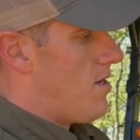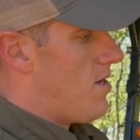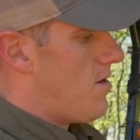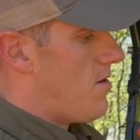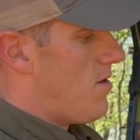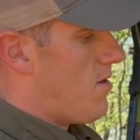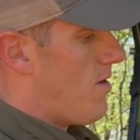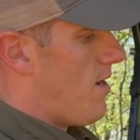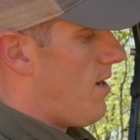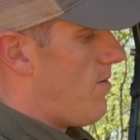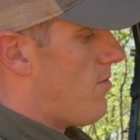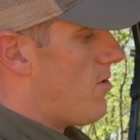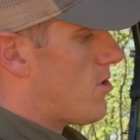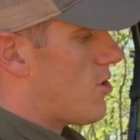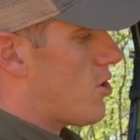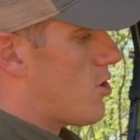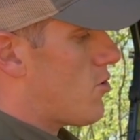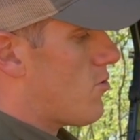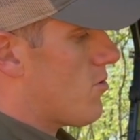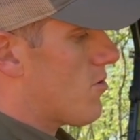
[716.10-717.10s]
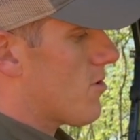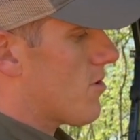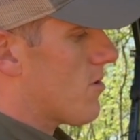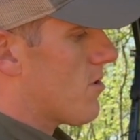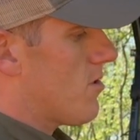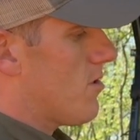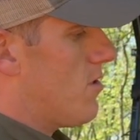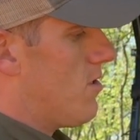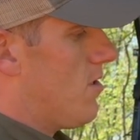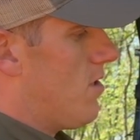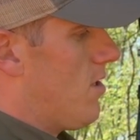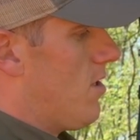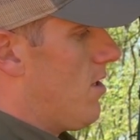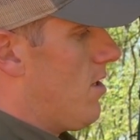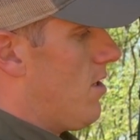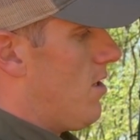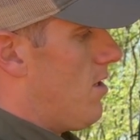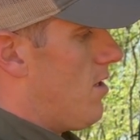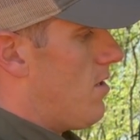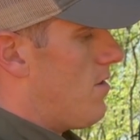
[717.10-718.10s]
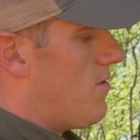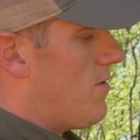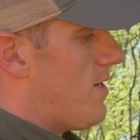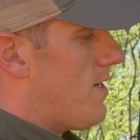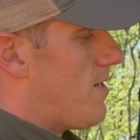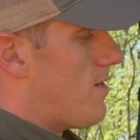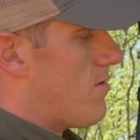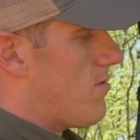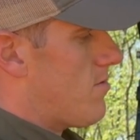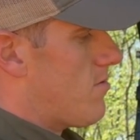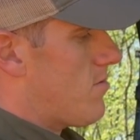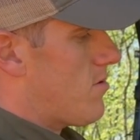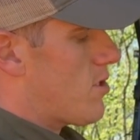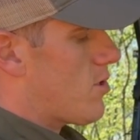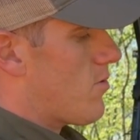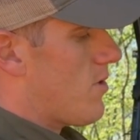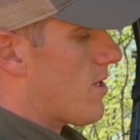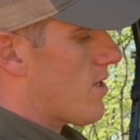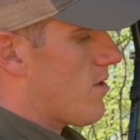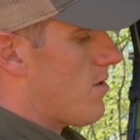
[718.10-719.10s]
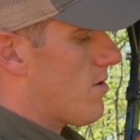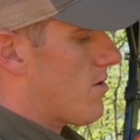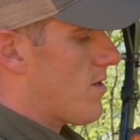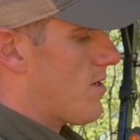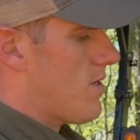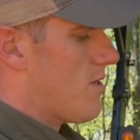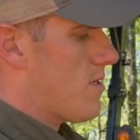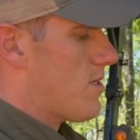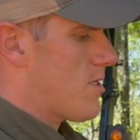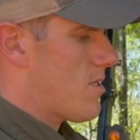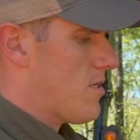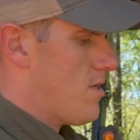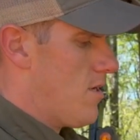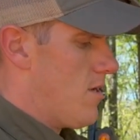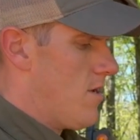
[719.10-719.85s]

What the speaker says: know, how much shorter that sweat guard is.